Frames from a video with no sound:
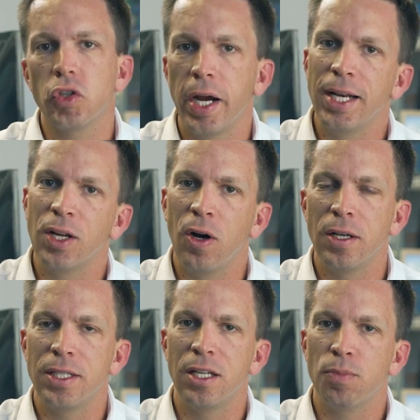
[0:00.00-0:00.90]
training
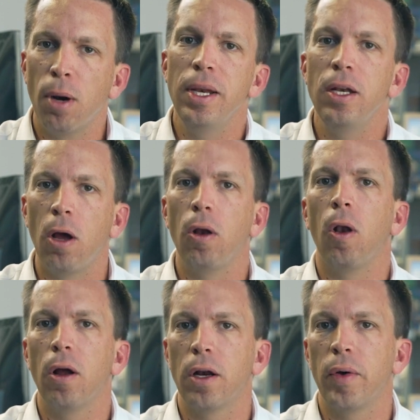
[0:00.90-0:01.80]
content is probably no
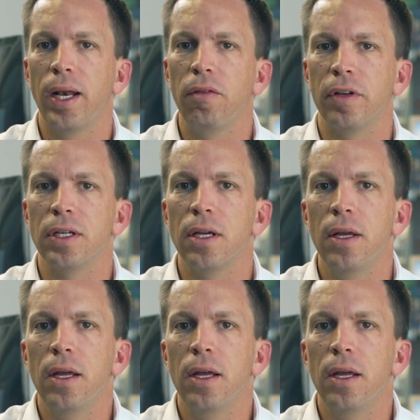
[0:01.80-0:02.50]
longer relevant